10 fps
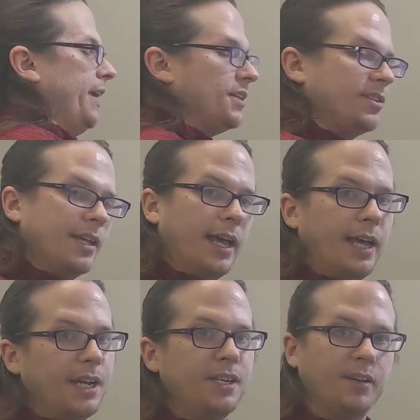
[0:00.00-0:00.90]
they set
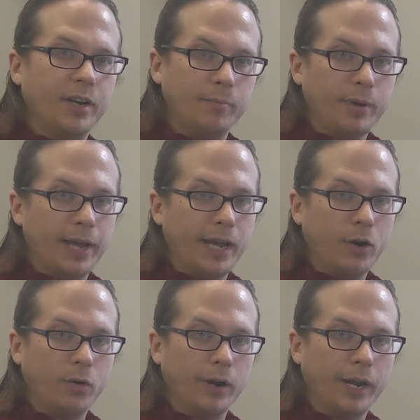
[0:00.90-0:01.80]
a dividend
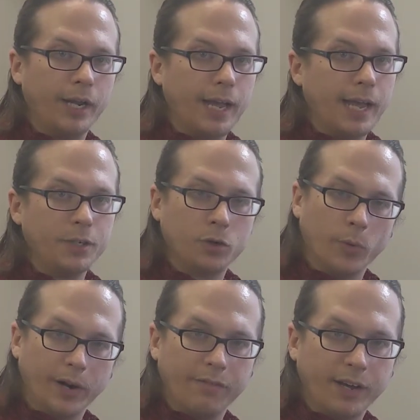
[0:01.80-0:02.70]
payout rate at
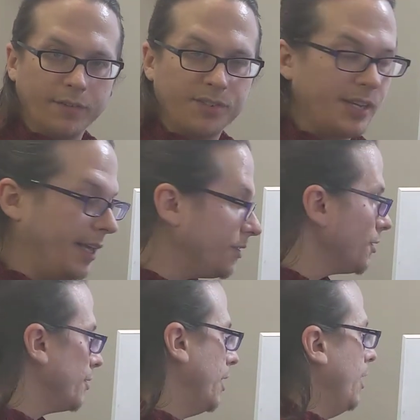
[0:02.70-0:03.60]
25 cents,